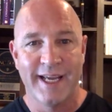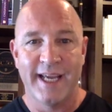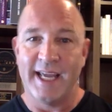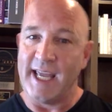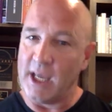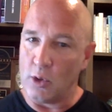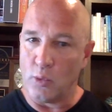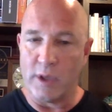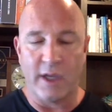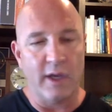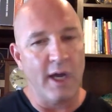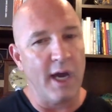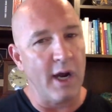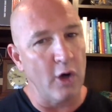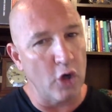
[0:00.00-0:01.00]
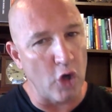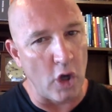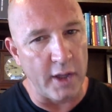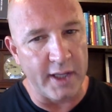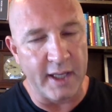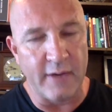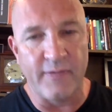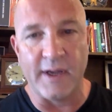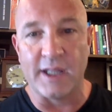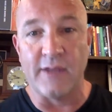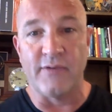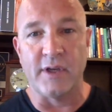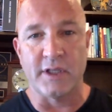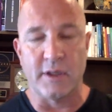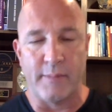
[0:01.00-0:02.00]
and we are calling it
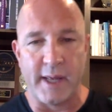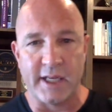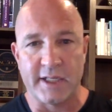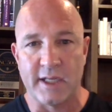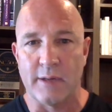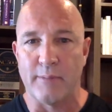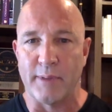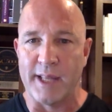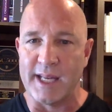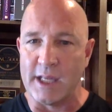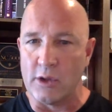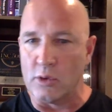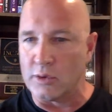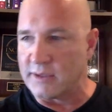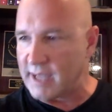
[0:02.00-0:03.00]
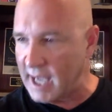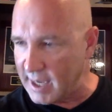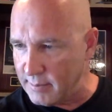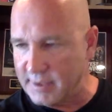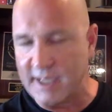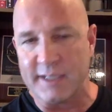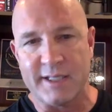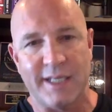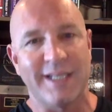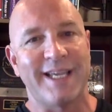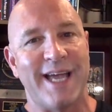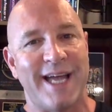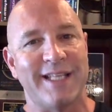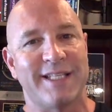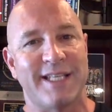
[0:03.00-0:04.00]
Effectiveness in Medicine and blending those time-tested
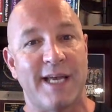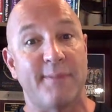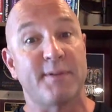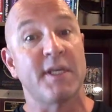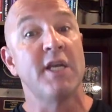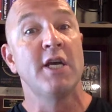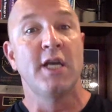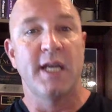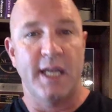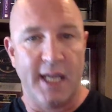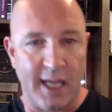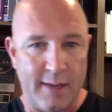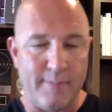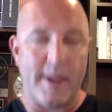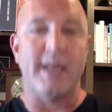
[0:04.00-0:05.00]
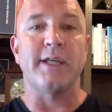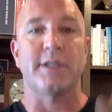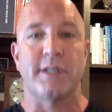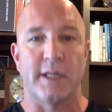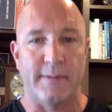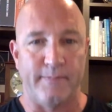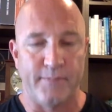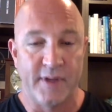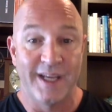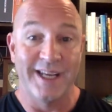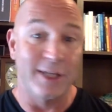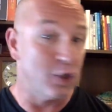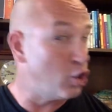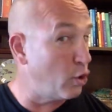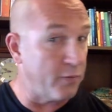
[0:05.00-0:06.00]
concepts in medicine.
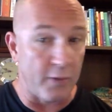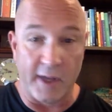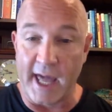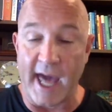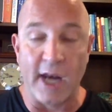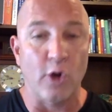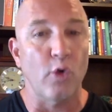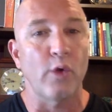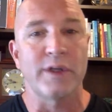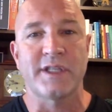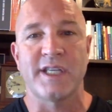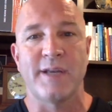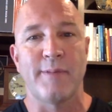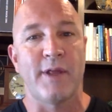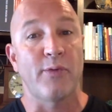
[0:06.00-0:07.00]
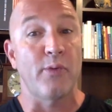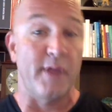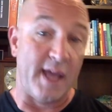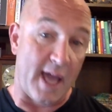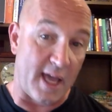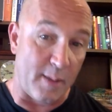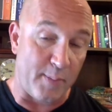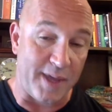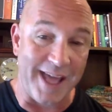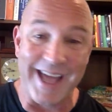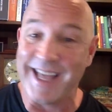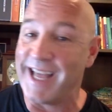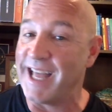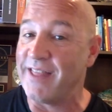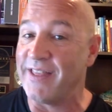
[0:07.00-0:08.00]
It's good for Category one C M E through the A A P
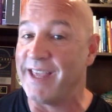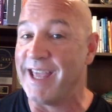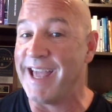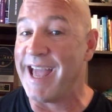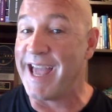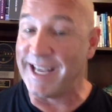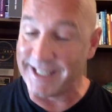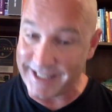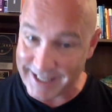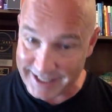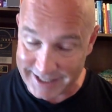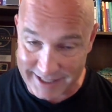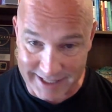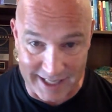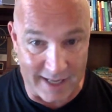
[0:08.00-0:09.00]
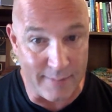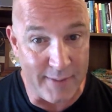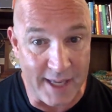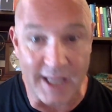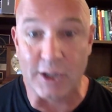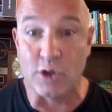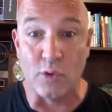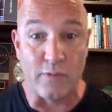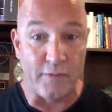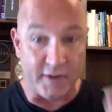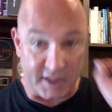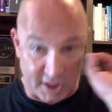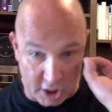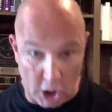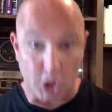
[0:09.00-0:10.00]
A and the A C C M E, so
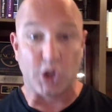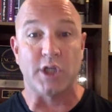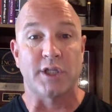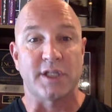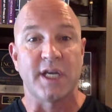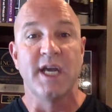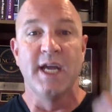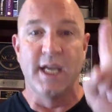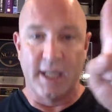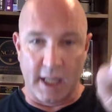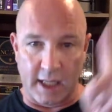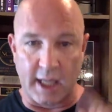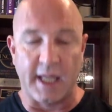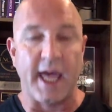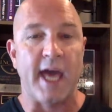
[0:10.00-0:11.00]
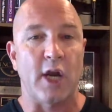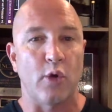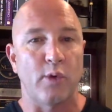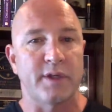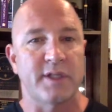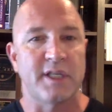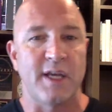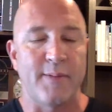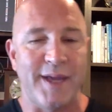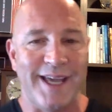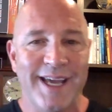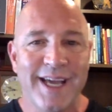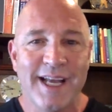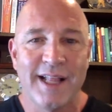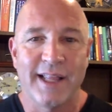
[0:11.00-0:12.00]
physicians can get Category one C M E.
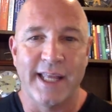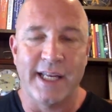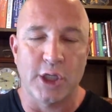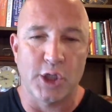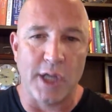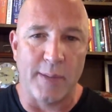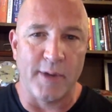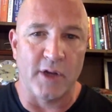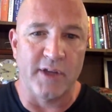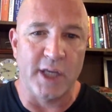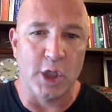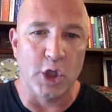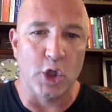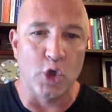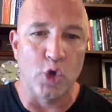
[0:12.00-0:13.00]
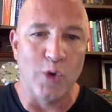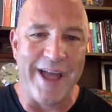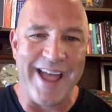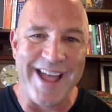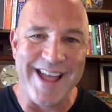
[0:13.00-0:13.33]
Ladies and gentlemen, it'll teach you